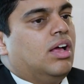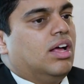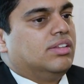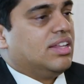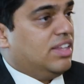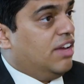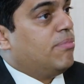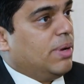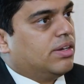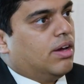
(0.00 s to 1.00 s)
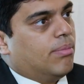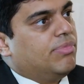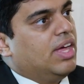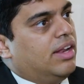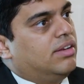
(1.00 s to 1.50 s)
that they've picked up,
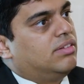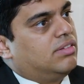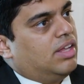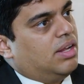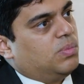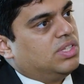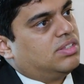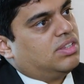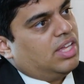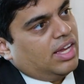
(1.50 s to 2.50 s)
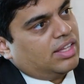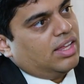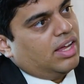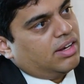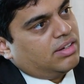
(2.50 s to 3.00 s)
then we think
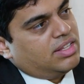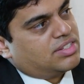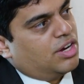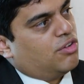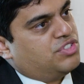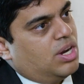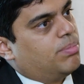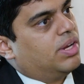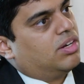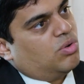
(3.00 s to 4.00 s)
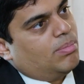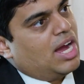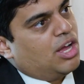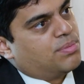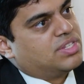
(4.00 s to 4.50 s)
that instead of jumping to a
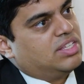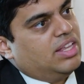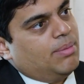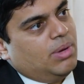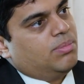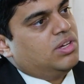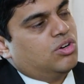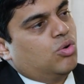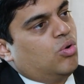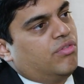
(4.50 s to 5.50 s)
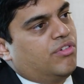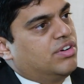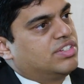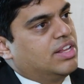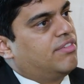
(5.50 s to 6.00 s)
biopsy, there may be a role
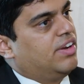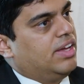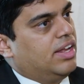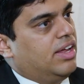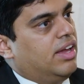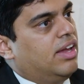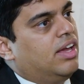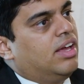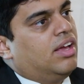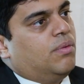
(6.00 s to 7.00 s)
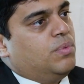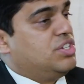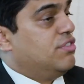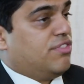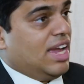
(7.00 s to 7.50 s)
for cell-free DNA,
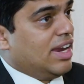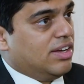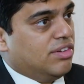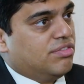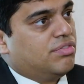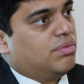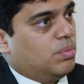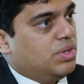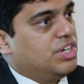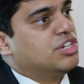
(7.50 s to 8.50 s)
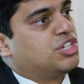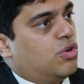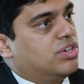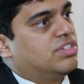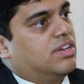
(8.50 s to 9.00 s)
which if negative
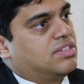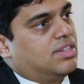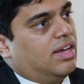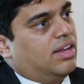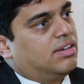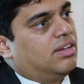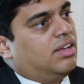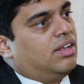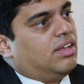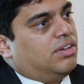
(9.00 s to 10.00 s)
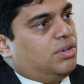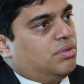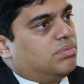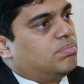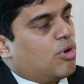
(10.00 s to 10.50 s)
reassures us that
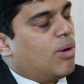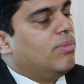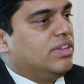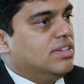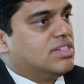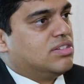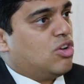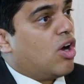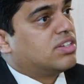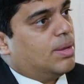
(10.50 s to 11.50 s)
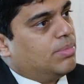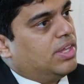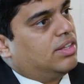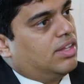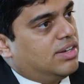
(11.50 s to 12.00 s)
probably this is not
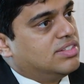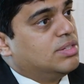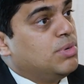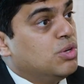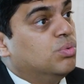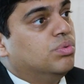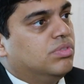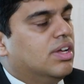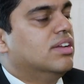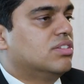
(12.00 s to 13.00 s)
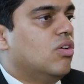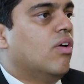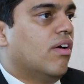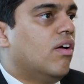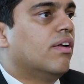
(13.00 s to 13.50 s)
something that is immune that is
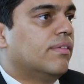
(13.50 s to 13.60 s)
going on.